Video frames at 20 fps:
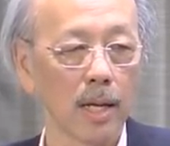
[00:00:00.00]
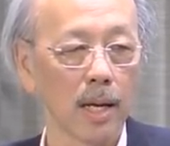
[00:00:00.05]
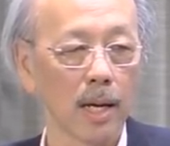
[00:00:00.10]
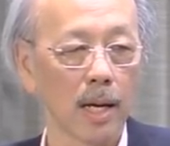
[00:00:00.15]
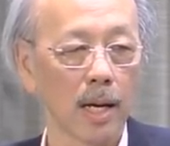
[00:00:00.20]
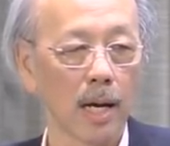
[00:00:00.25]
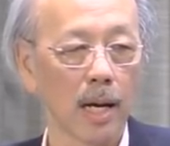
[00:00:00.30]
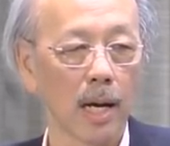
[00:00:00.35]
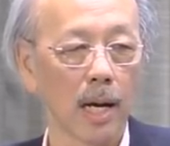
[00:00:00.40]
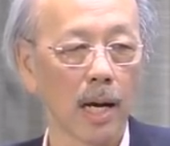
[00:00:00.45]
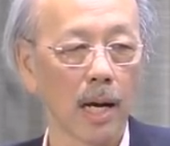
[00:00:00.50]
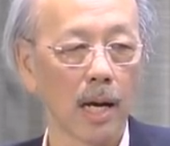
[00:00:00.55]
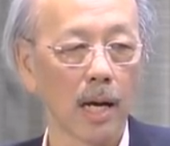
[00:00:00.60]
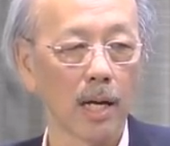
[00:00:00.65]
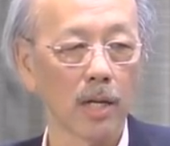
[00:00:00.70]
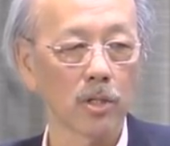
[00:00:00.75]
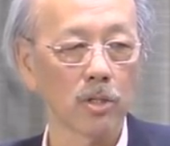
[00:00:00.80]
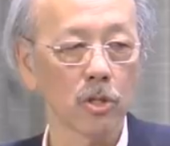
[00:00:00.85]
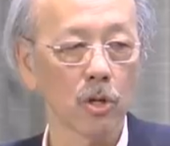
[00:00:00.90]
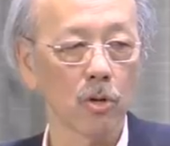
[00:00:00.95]

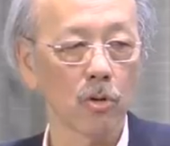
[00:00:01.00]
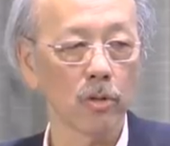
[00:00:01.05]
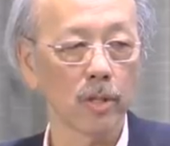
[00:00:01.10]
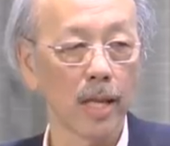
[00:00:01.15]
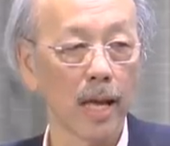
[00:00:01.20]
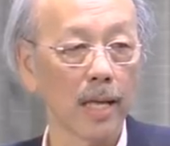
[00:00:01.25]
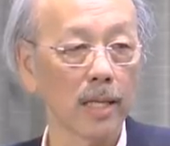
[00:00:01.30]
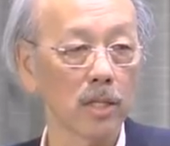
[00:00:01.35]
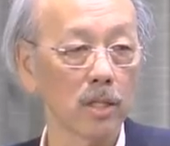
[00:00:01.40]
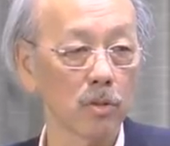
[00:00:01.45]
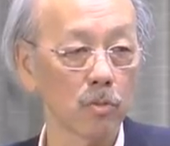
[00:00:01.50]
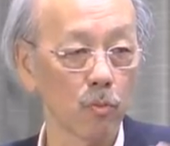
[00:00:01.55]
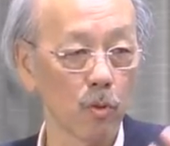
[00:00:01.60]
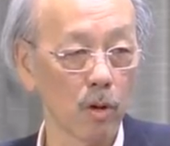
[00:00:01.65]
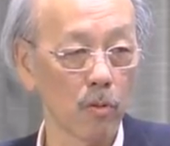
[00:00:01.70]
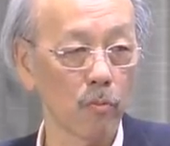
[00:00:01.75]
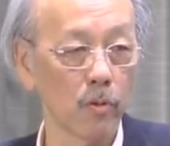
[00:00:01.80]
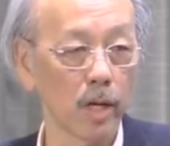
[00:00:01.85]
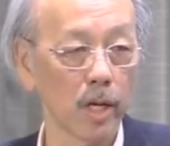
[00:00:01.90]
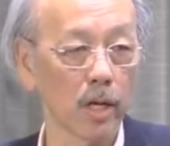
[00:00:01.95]
Uh, so that is
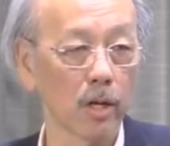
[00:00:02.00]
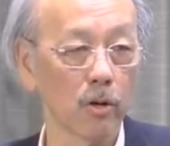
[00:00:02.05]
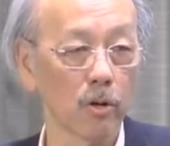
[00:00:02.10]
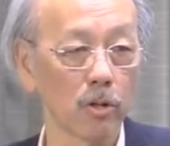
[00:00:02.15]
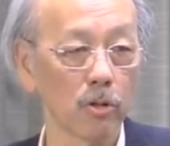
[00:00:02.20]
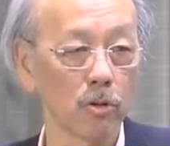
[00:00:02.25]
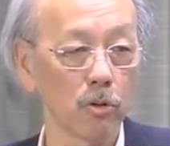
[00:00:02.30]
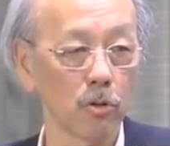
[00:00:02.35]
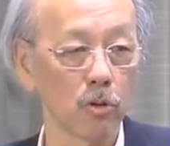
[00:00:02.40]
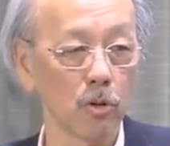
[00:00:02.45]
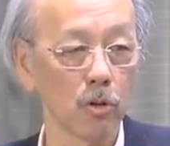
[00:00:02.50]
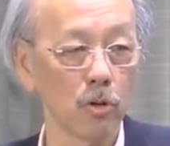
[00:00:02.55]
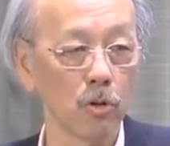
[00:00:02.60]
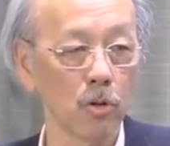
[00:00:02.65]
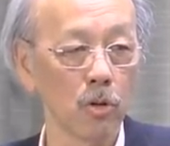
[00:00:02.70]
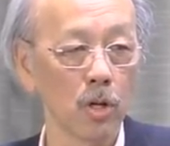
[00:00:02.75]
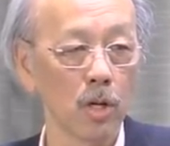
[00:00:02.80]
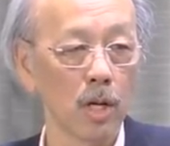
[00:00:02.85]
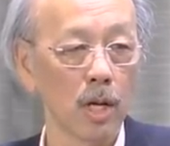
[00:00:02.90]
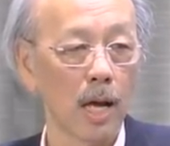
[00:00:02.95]
what we are going to do.
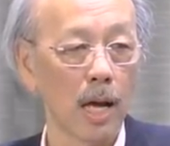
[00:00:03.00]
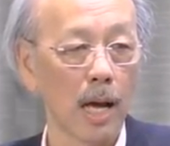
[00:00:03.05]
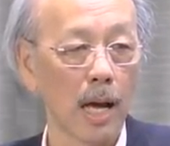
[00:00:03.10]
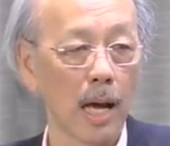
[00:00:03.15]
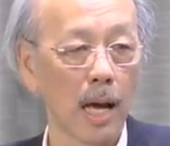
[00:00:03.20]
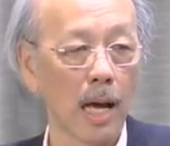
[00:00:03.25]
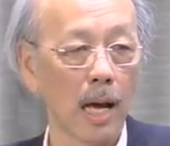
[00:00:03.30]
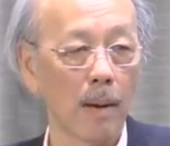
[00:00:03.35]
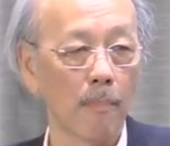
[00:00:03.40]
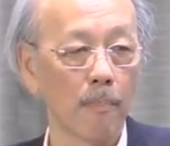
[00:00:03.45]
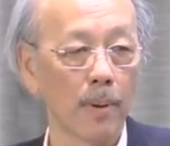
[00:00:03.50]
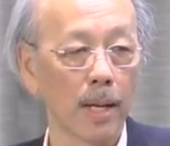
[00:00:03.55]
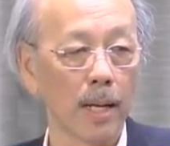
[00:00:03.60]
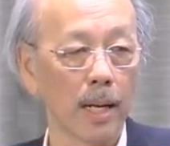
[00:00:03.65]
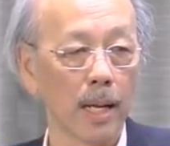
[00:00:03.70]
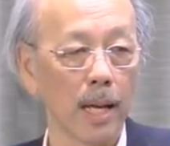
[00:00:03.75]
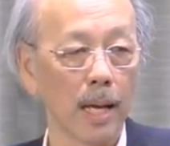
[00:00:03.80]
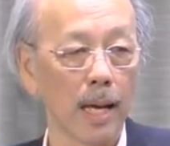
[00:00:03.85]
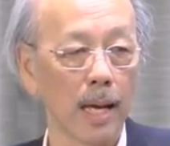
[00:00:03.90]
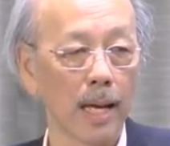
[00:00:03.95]
Uh,
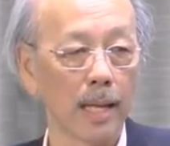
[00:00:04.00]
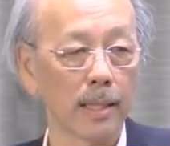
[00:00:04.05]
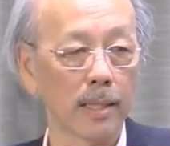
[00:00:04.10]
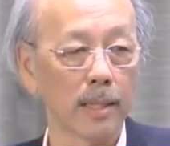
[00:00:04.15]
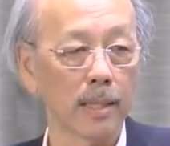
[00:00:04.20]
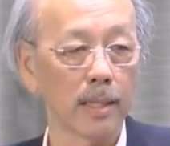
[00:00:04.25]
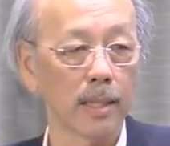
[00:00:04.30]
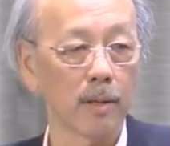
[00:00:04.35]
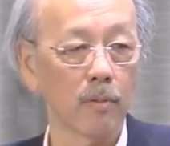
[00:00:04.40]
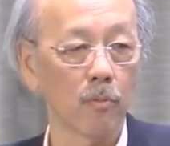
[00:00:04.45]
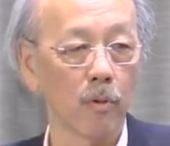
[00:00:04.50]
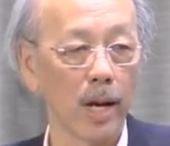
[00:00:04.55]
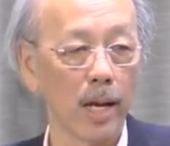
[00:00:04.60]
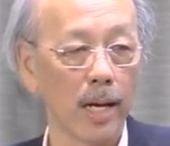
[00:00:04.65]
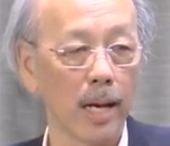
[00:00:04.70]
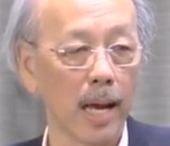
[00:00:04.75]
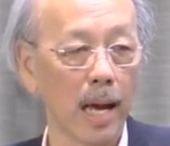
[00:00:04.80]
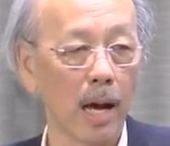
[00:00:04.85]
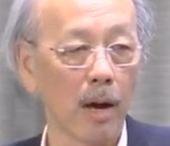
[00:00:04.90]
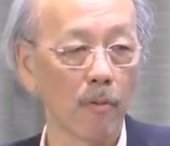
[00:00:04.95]
but at, right
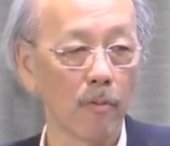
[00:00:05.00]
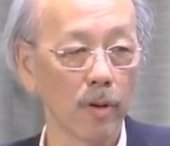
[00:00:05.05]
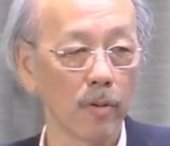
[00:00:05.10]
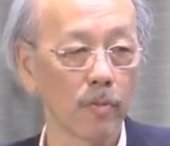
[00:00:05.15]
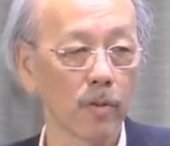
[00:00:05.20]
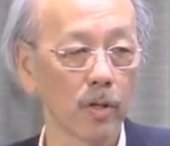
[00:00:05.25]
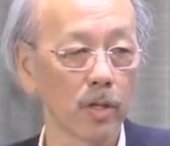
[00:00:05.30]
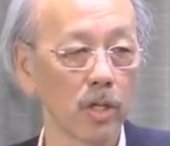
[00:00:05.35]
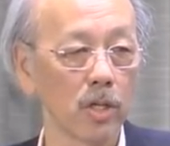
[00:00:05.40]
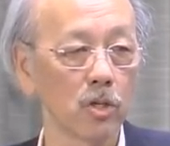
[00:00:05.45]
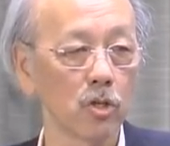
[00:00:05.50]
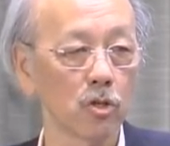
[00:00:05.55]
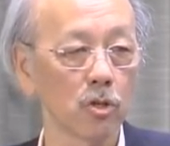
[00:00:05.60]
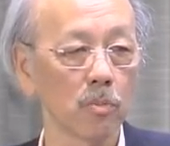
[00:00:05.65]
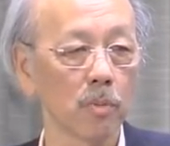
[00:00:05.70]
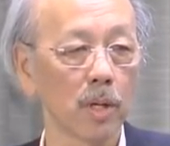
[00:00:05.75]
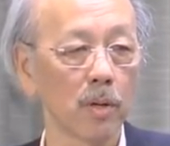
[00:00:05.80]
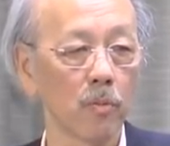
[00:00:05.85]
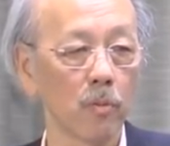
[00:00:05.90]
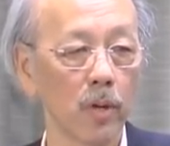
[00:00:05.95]
now, with the
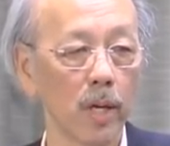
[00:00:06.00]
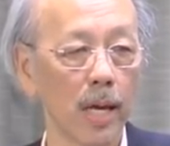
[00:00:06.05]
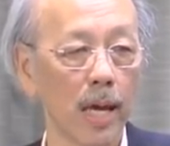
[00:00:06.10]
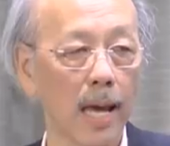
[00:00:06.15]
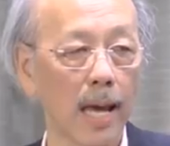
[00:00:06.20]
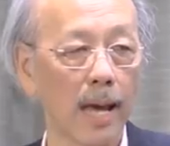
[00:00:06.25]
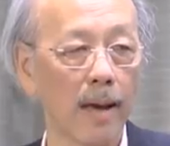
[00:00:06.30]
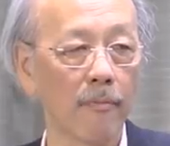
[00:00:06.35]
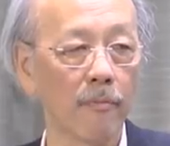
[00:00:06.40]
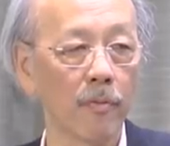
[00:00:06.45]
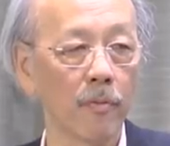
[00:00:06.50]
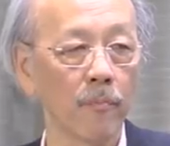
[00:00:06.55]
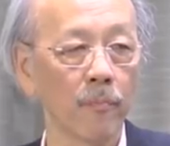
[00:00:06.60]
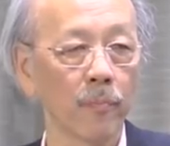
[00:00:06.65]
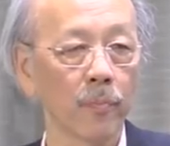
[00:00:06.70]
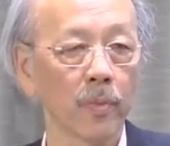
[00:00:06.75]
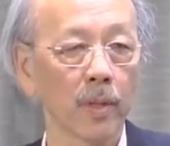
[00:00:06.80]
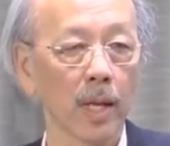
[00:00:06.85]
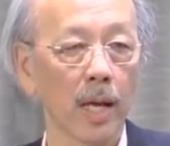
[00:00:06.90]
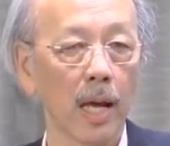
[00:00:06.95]
instrument we have,
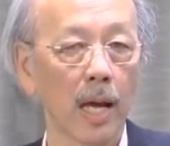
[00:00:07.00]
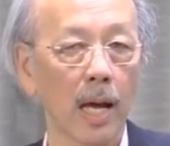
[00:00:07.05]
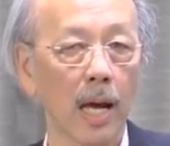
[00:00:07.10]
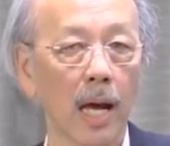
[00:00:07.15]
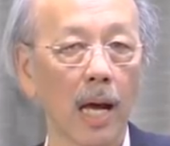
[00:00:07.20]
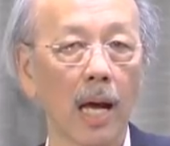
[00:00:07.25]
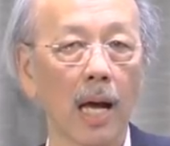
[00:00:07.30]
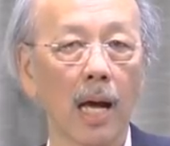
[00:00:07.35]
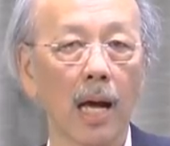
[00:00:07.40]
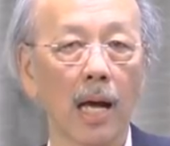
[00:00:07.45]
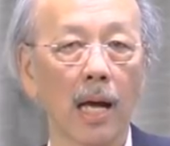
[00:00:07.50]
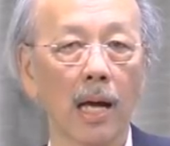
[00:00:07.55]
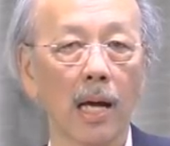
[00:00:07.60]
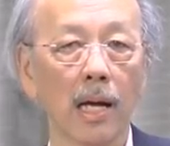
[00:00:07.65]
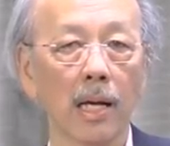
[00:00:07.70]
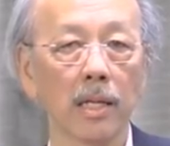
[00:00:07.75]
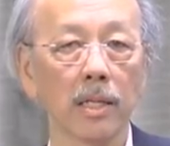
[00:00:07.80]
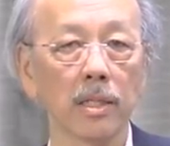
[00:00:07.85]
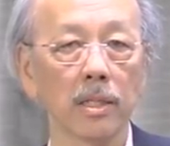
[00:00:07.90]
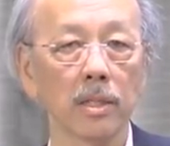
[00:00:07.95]

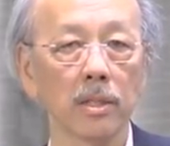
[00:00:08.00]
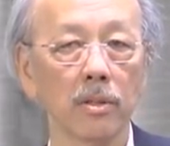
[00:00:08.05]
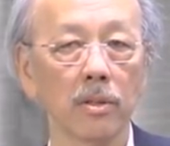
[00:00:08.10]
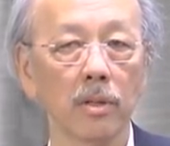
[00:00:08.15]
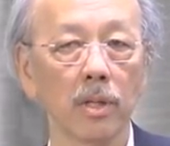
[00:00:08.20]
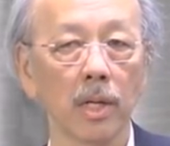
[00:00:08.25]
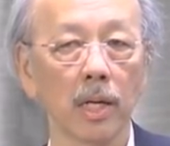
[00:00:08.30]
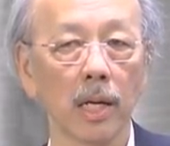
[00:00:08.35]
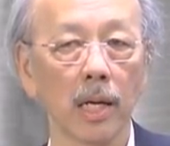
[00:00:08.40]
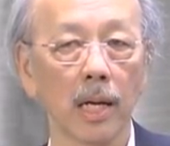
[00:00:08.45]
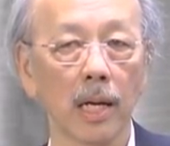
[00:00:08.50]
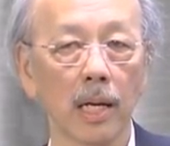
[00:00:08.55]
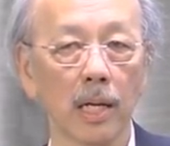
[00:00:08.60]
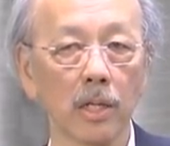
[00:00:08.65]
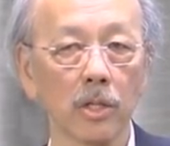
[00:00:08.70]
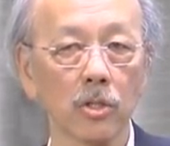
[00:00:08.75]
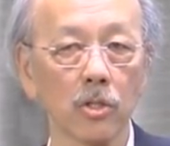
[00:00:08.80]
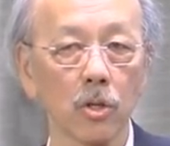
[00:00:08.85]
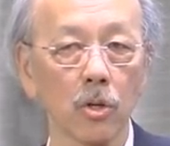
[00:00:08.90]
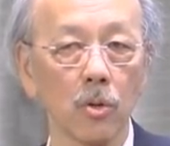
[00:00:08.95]
uh, uh,
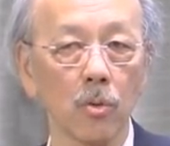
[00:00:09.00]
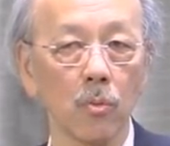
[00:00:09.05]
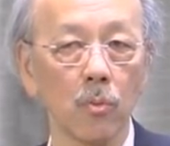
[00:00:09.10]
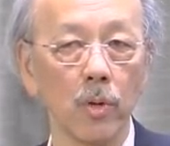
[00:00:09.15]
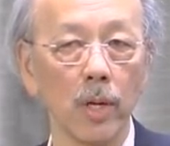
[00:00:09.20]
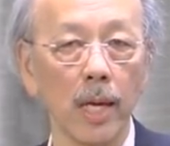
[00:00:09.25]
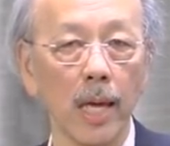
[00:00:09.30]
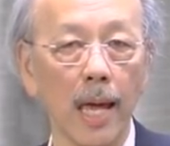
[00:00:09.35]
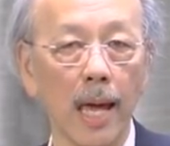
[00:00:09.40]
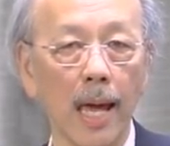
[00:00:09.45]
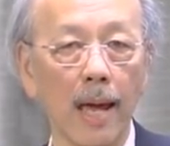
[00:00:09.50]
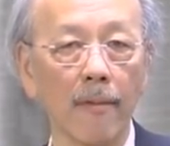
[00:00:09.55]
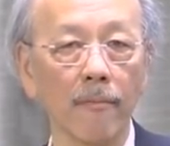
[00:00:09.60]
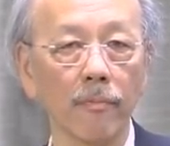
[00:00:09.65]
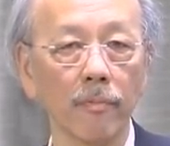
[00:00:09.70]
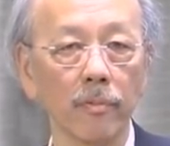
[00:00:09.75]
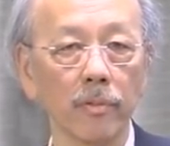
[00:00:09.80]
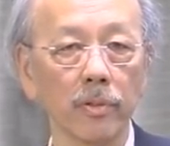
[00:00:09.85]
so we have